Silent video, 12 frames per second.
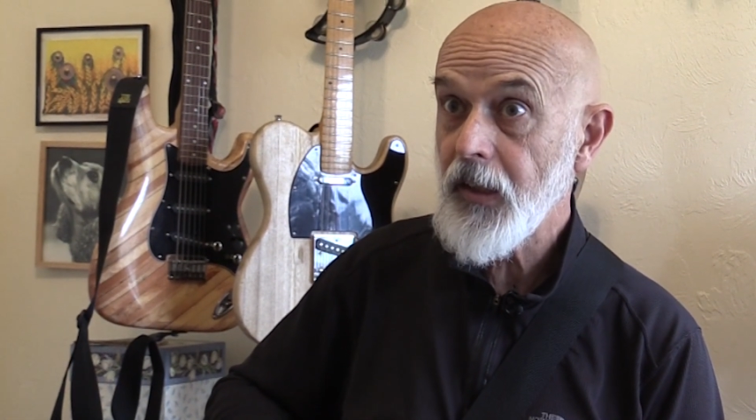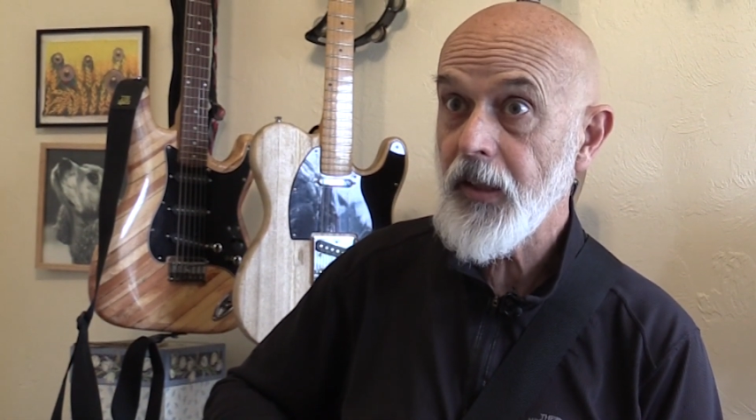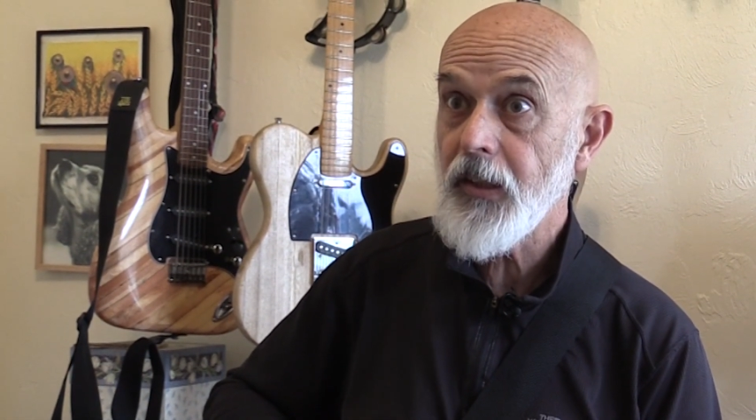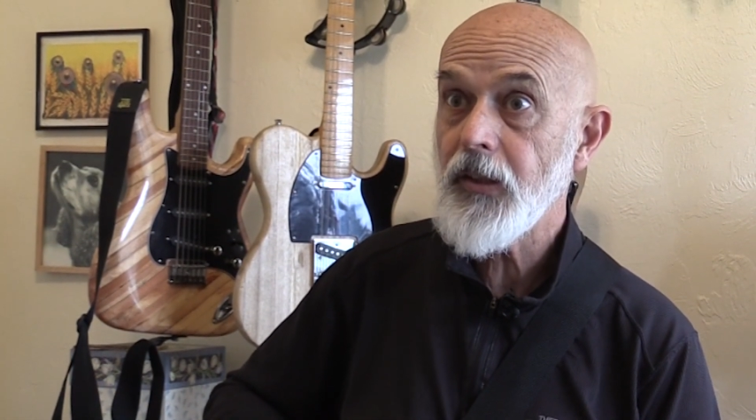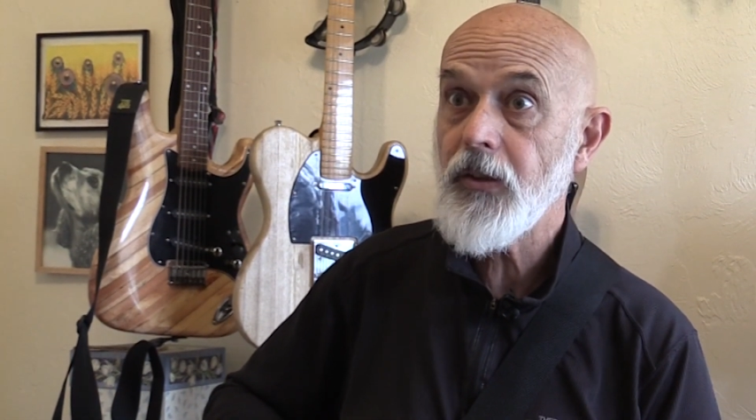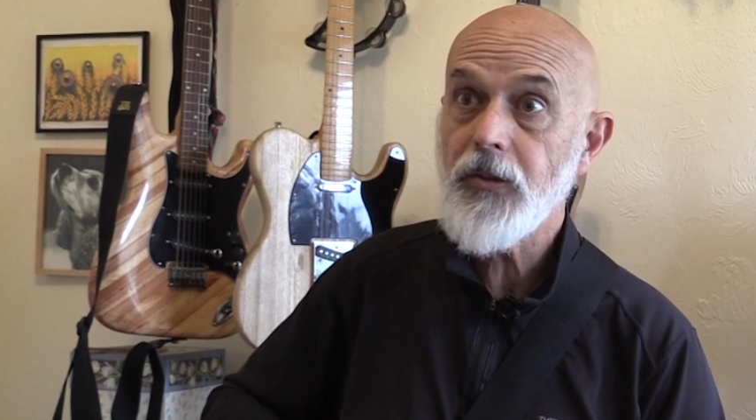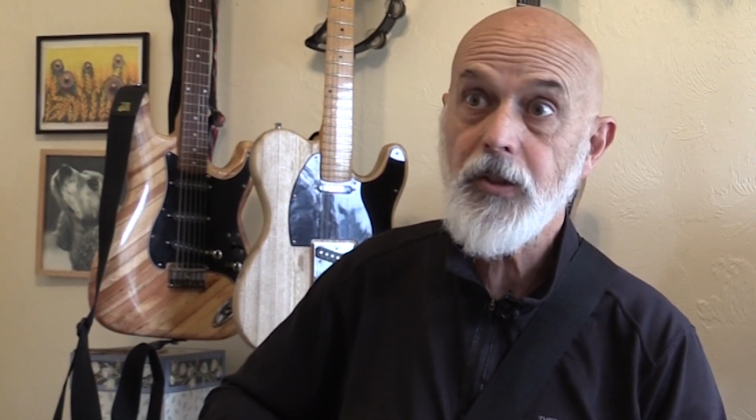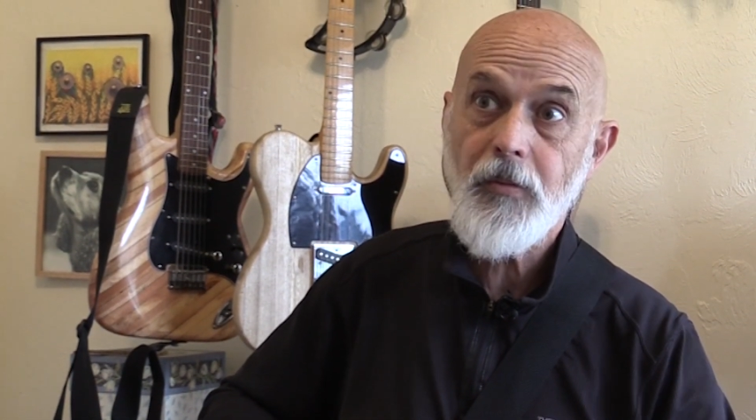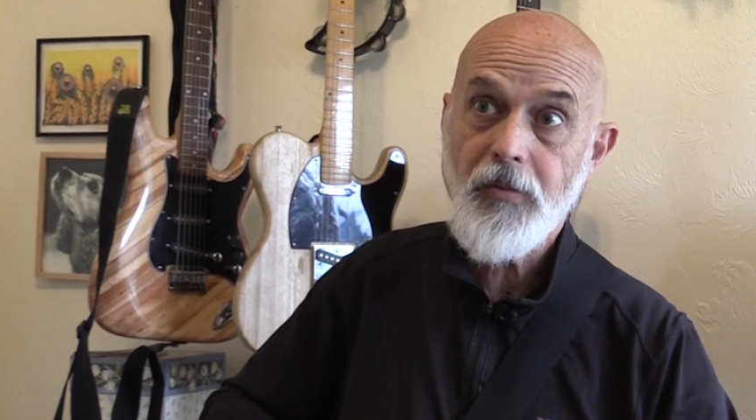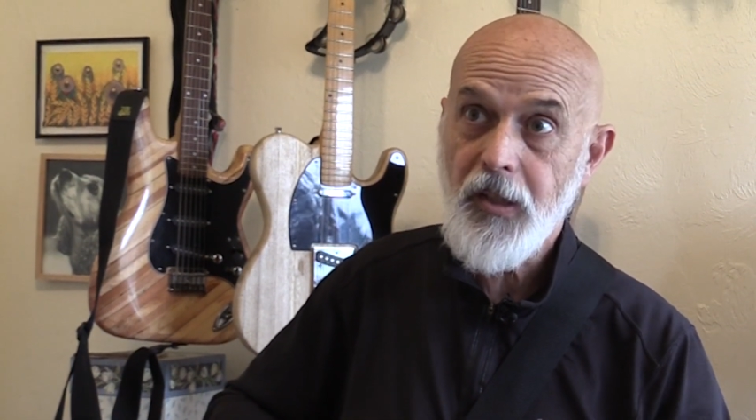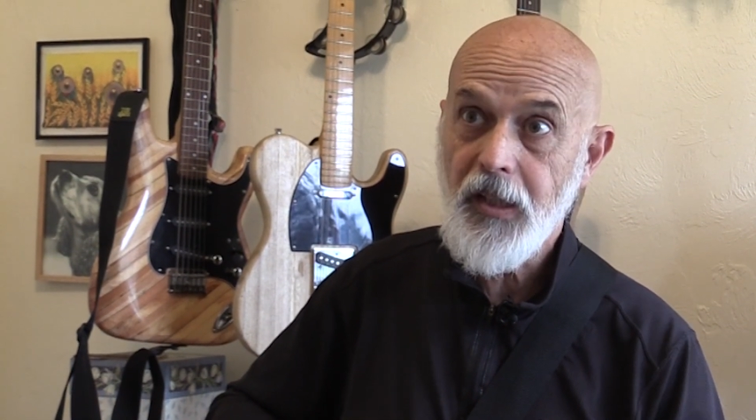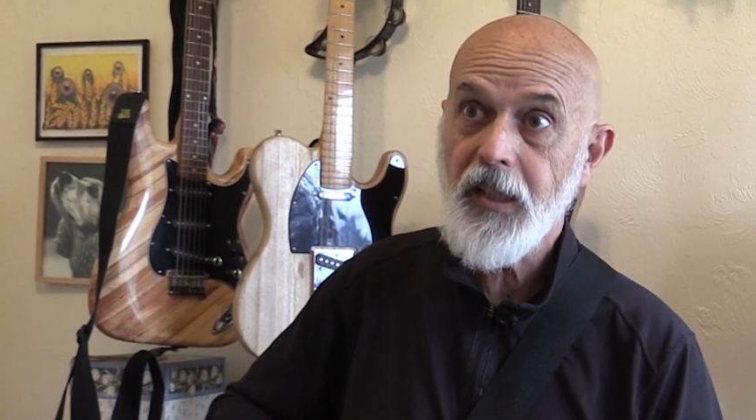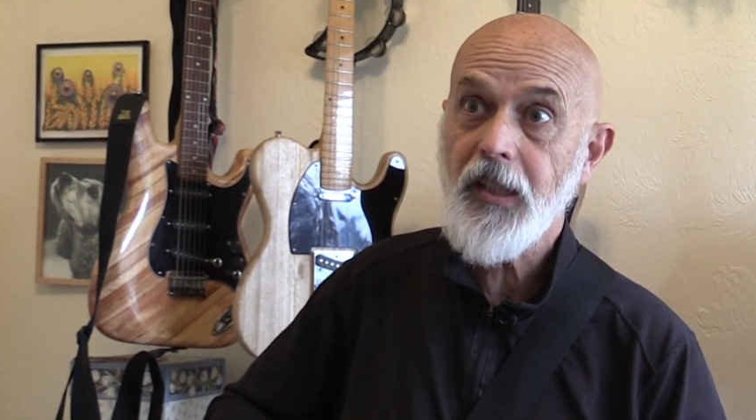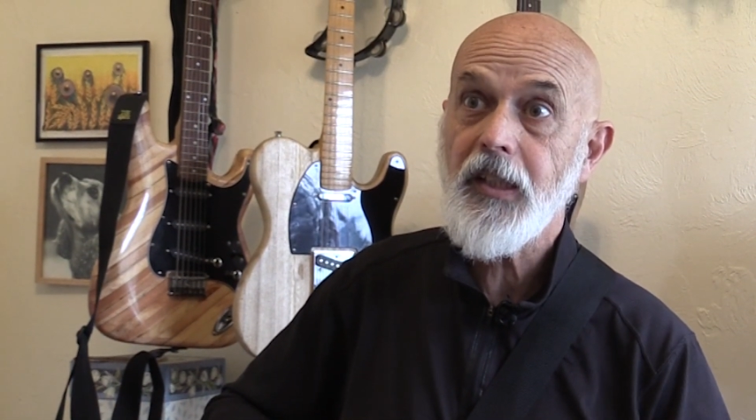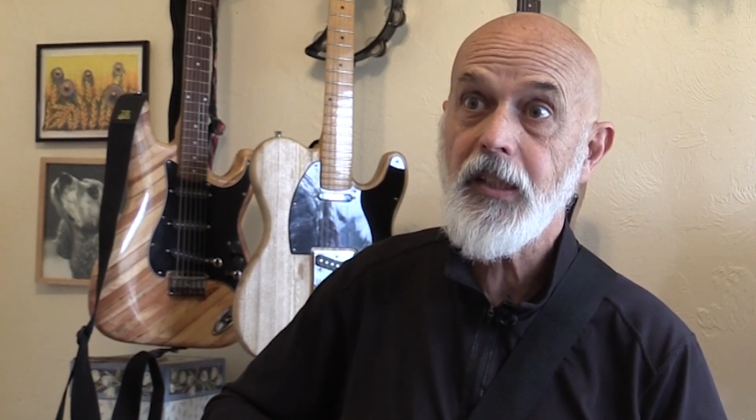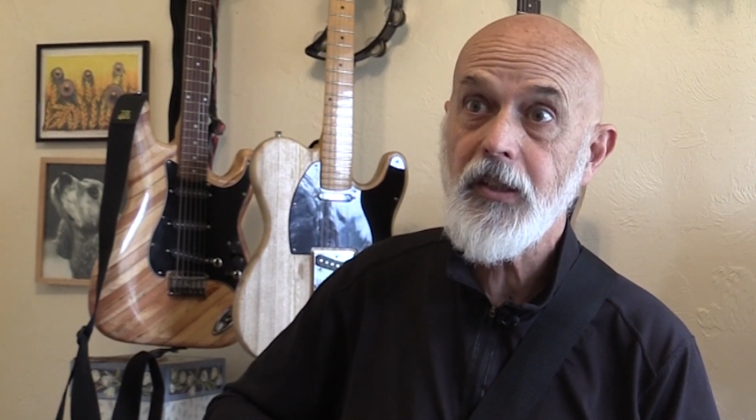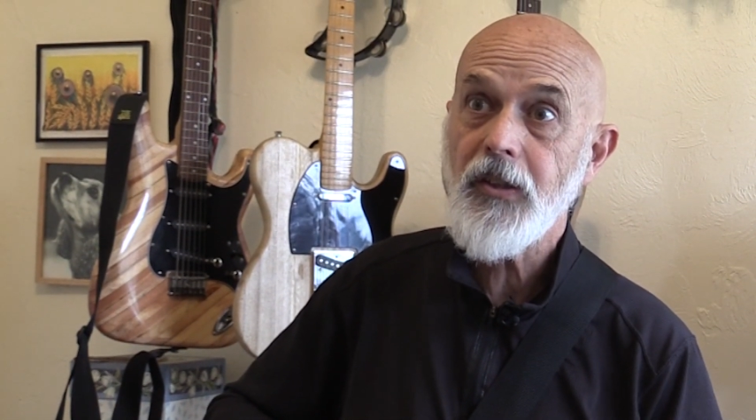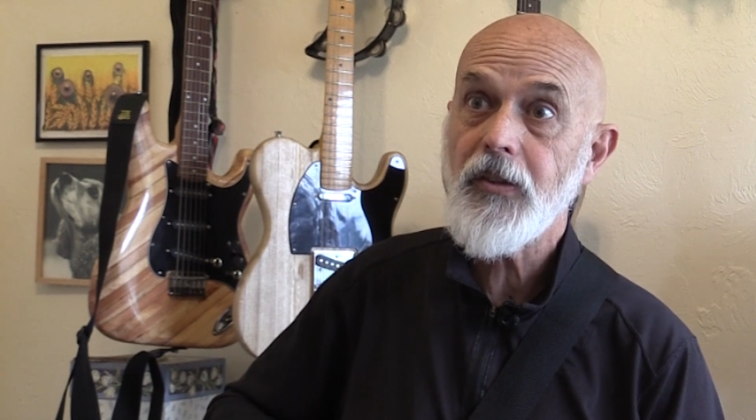I need to do some thinning, I
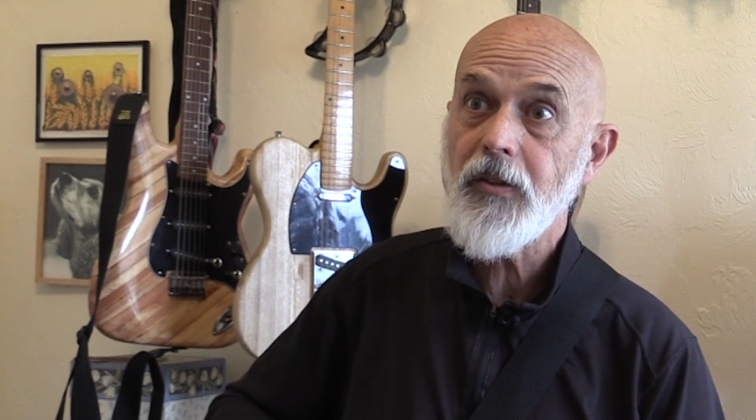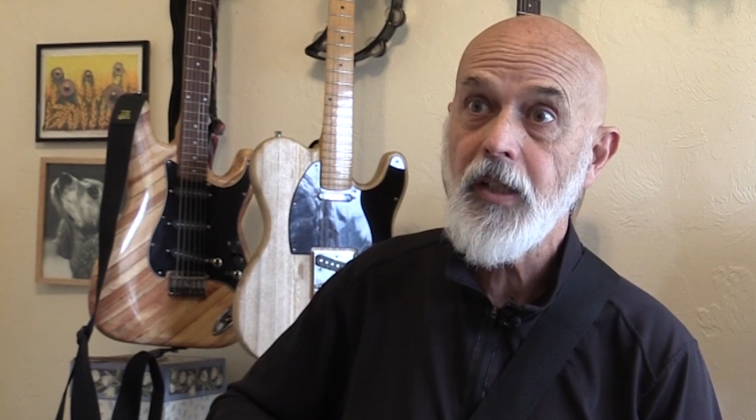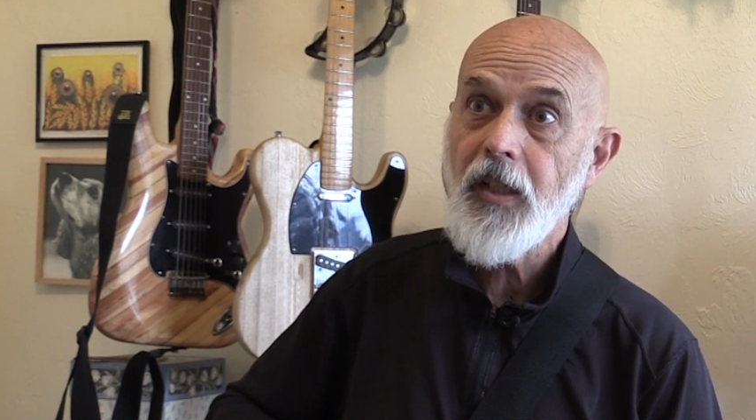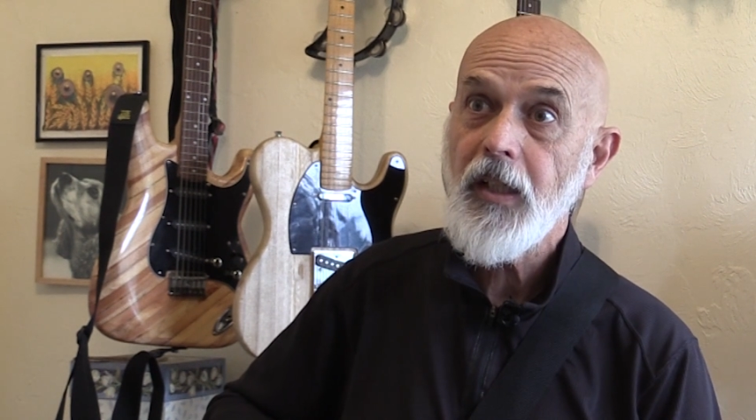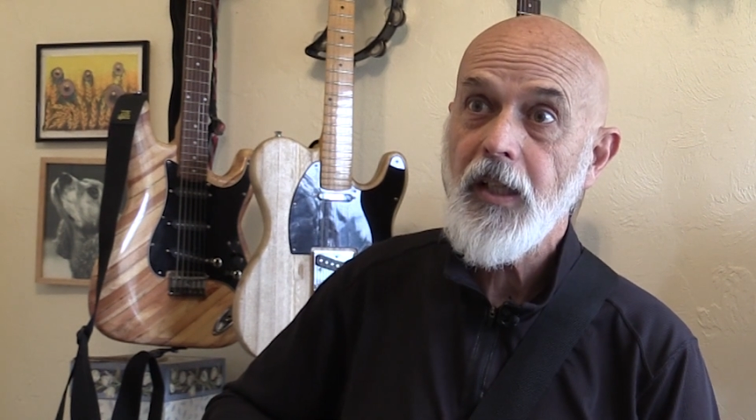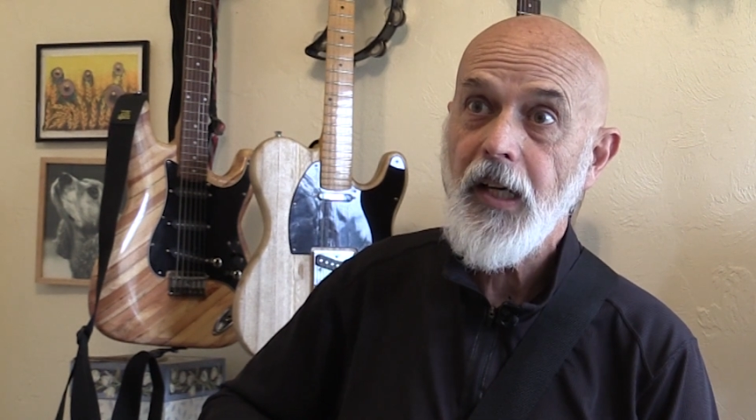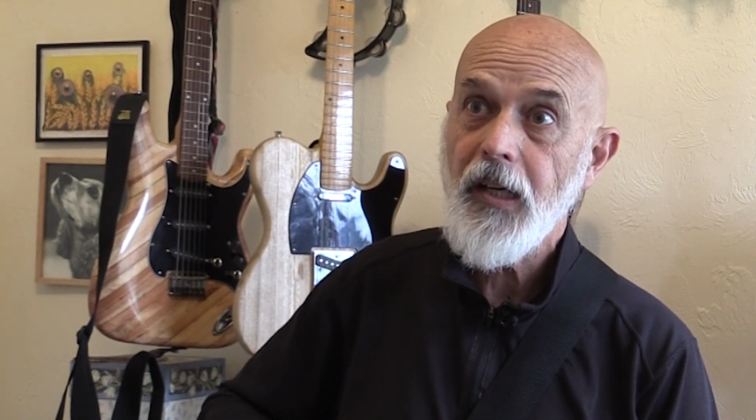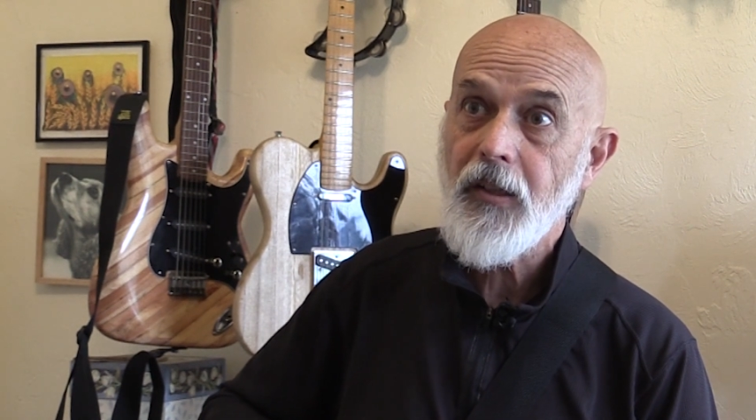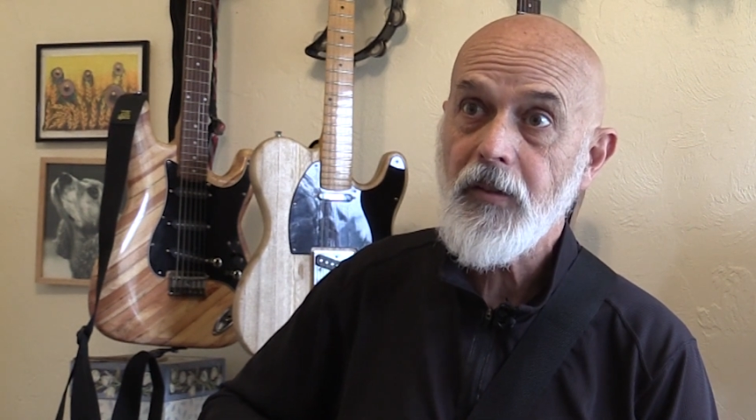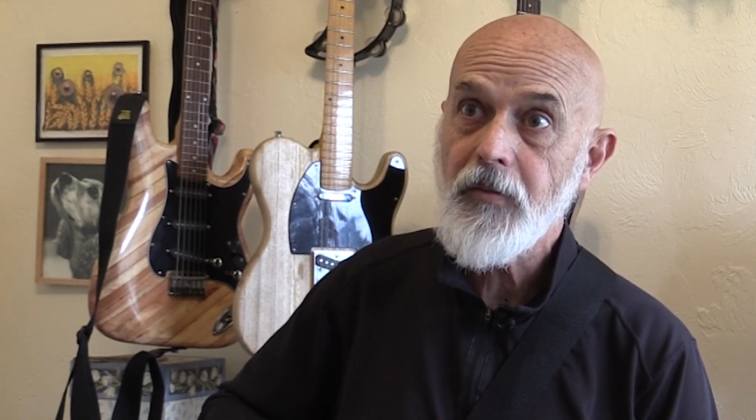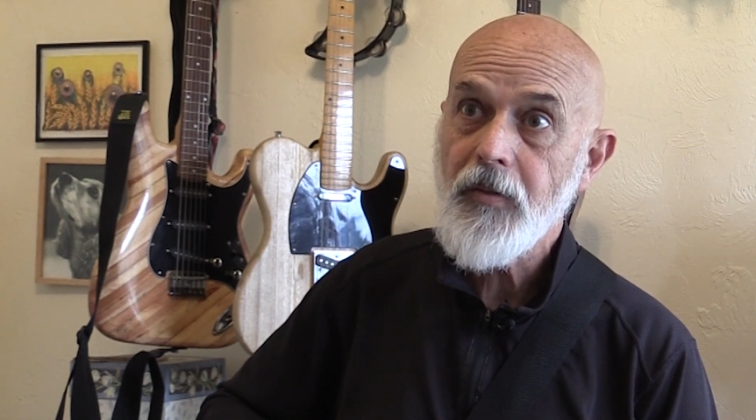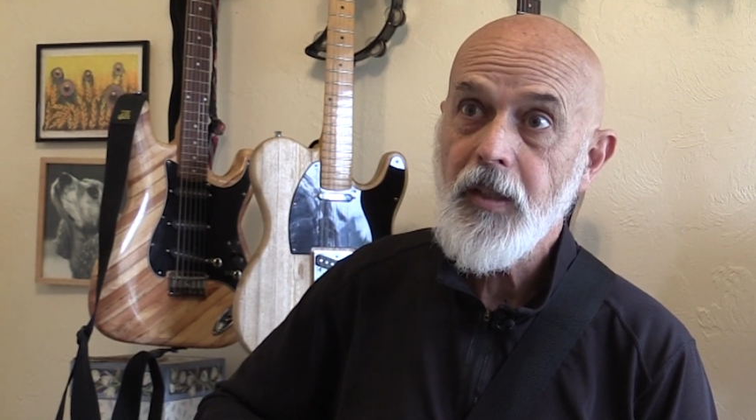need to know how to